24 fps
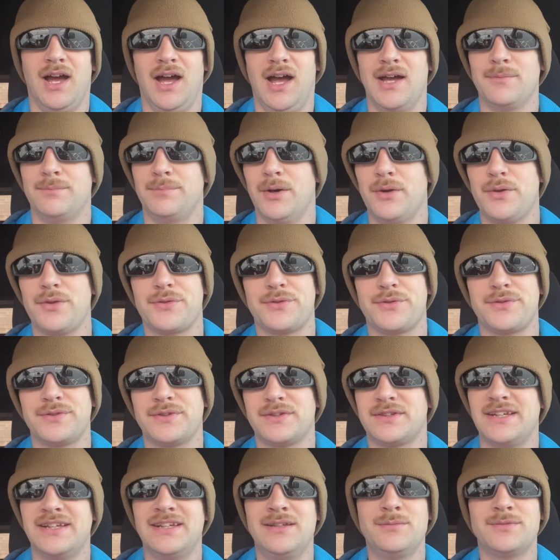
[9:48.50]
Both
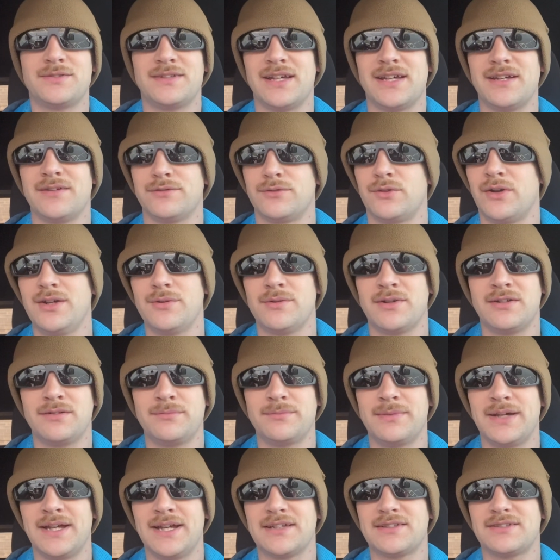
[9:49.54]
teams have great running
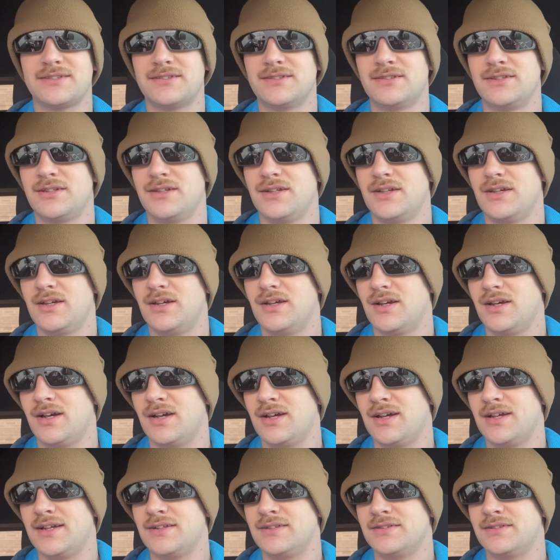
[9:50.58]
backs,
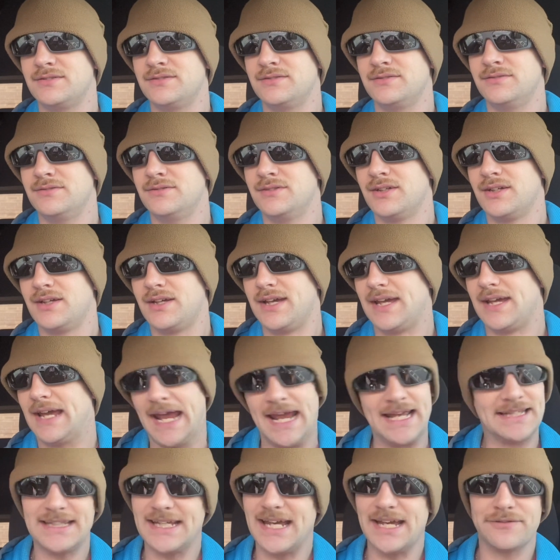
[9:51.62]

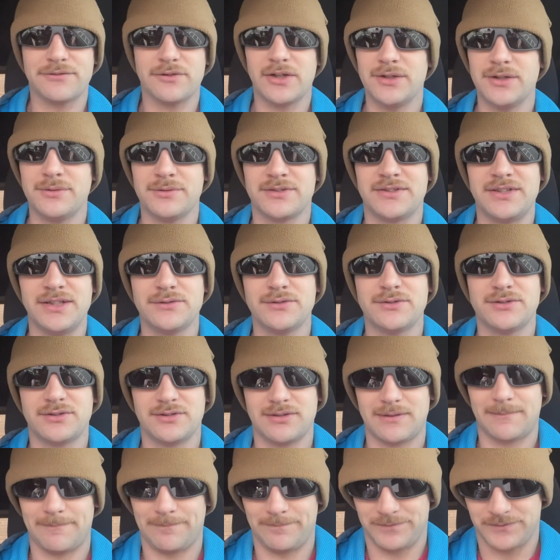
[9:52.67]
and they have great receivers.
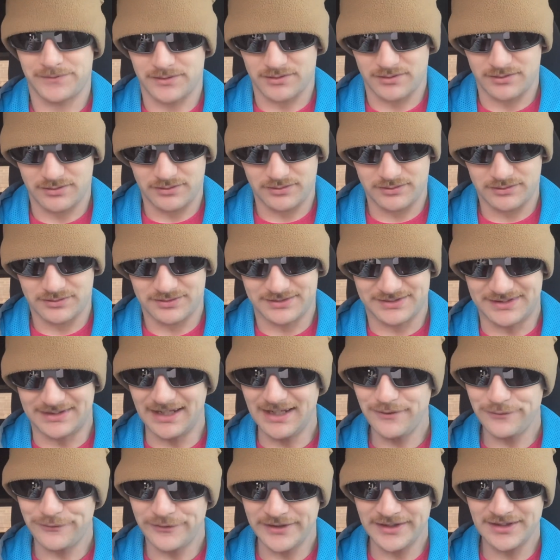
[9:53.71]

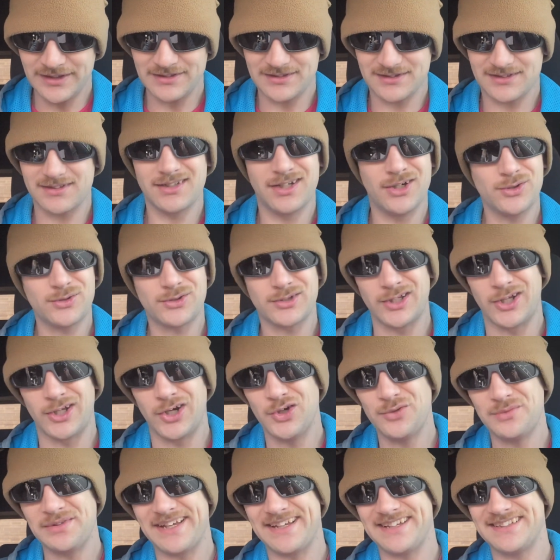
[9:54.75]
Defense,
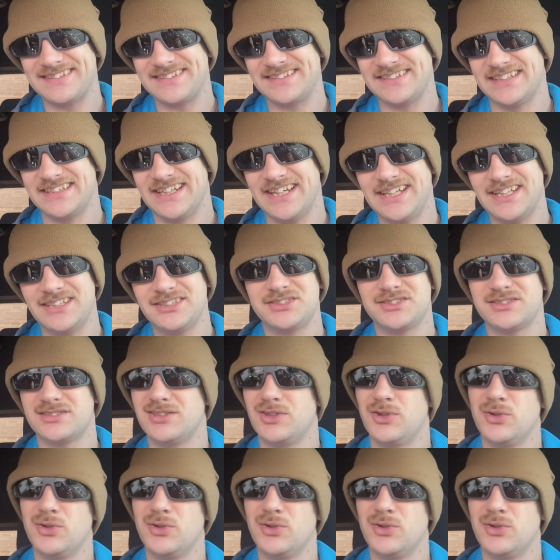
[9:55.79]
Oklahoma has the edge.